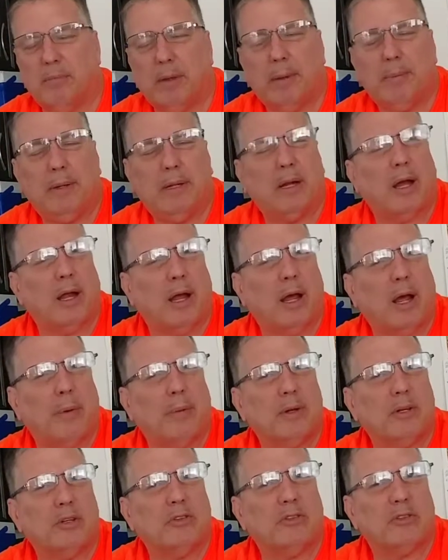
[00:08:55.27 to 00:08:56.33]
maybe that I
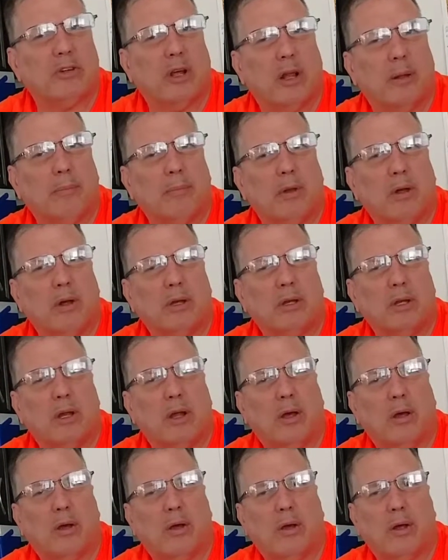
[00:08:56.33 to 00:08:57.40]
would just tell them, look, I
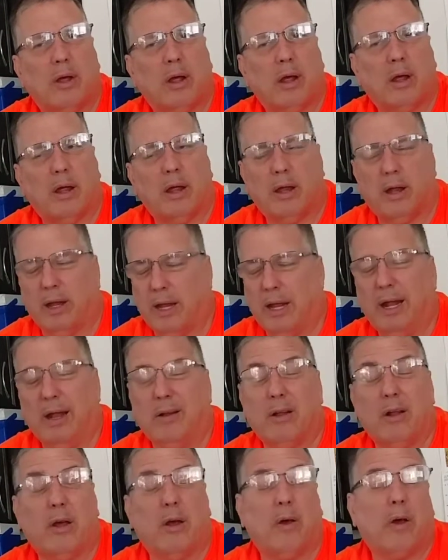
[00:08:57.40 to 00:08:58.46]

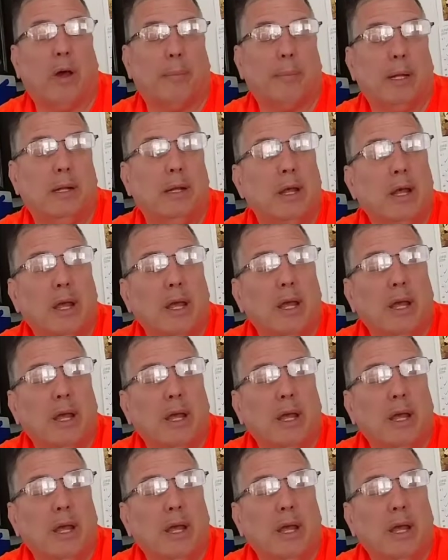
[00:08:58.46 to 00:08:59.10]
don't know. I mean,